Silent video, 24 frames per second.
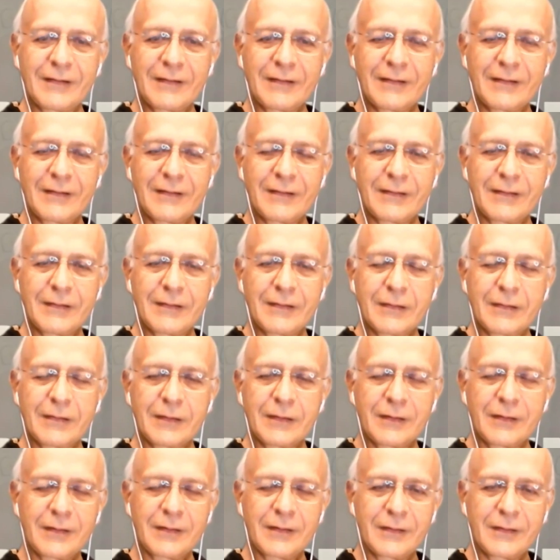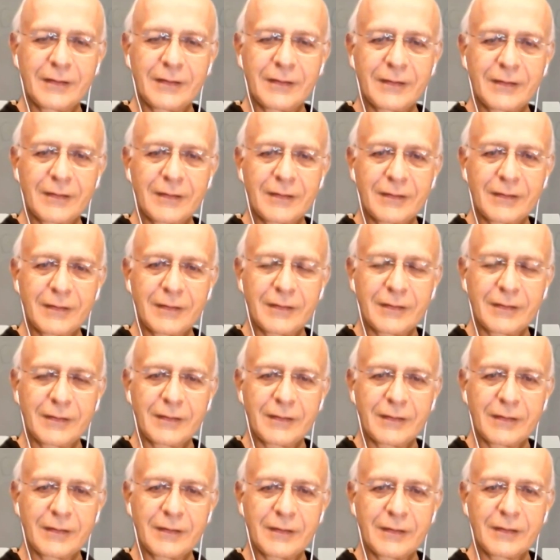
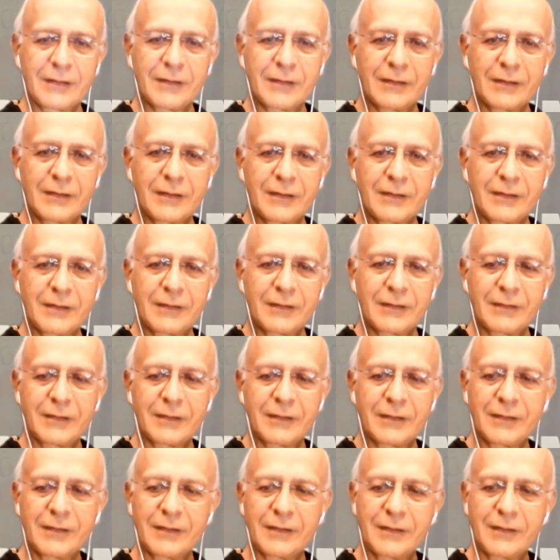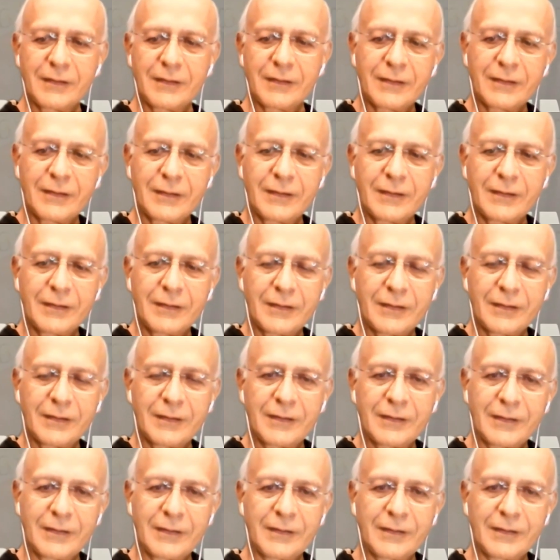
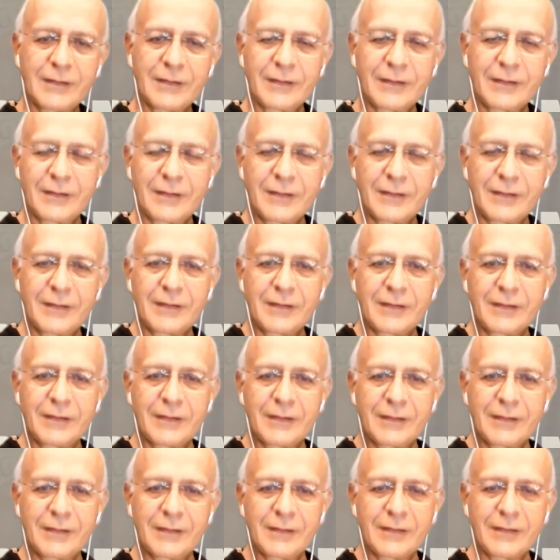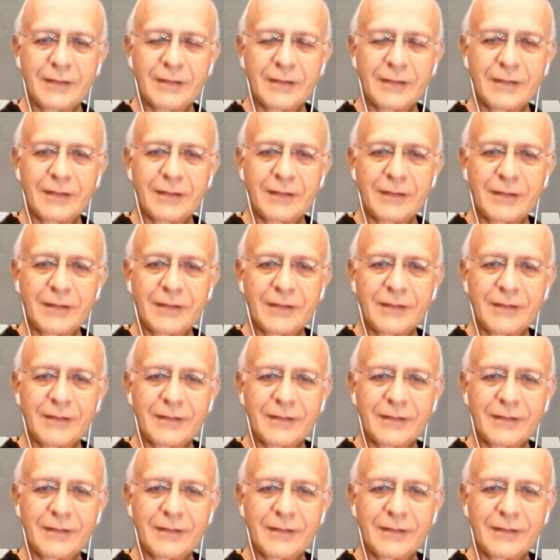[no speech]